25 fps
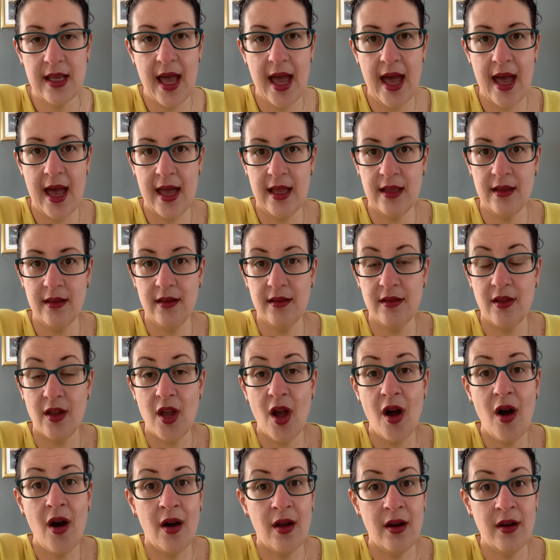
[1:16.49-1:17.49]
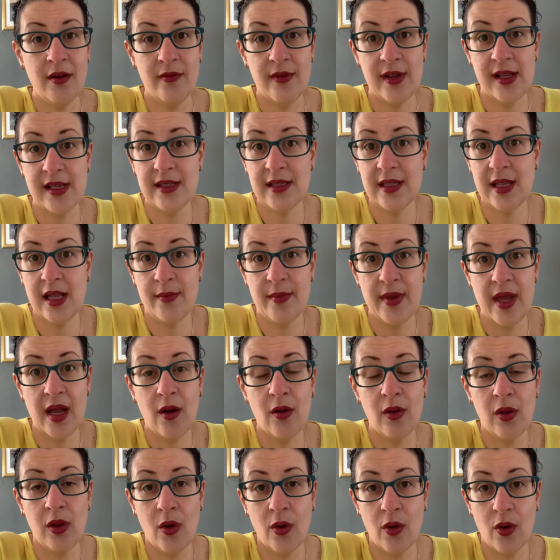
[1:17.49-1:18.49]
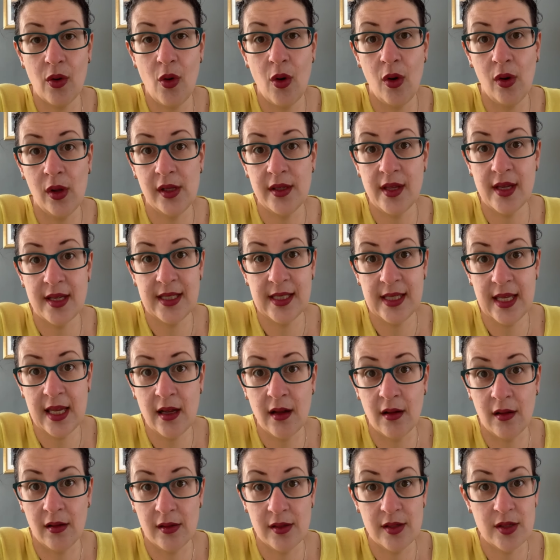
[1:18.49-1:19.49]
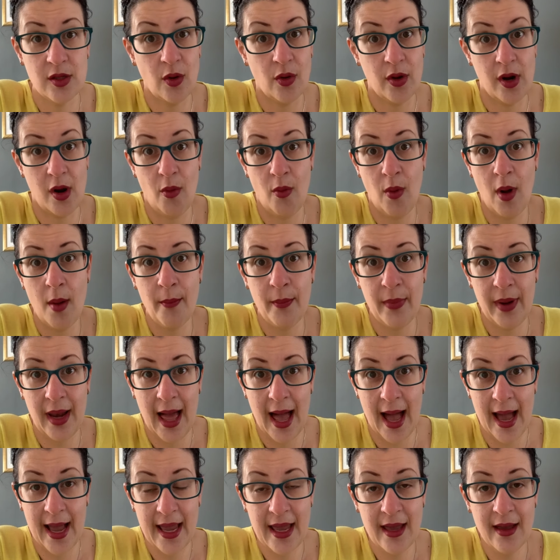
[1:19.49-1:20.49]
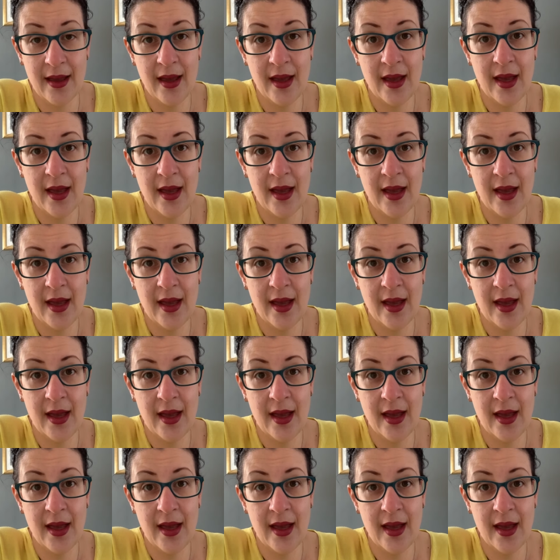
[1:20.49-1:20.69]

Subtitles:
and the yarn will still be called a singles or a 1 ply.